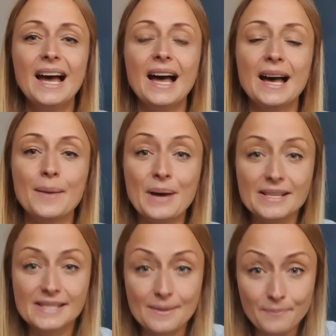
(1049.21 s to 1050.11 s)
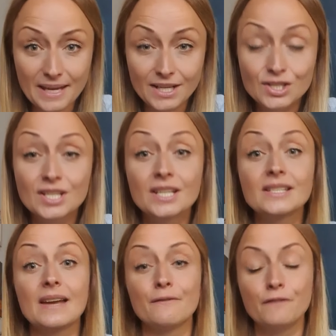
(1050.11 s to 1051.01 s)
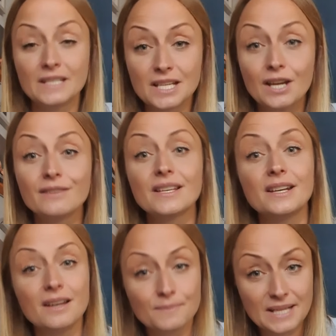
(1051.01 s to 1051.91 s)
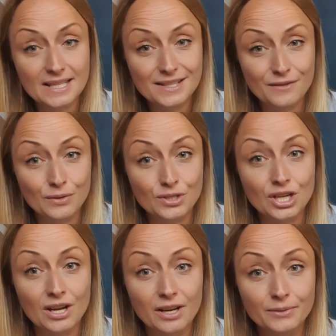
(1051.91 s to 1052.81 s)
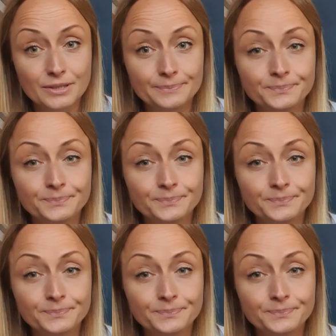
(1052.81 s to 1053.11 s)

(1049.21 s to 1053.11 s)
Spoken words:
I send pictures and videos and updates of your child.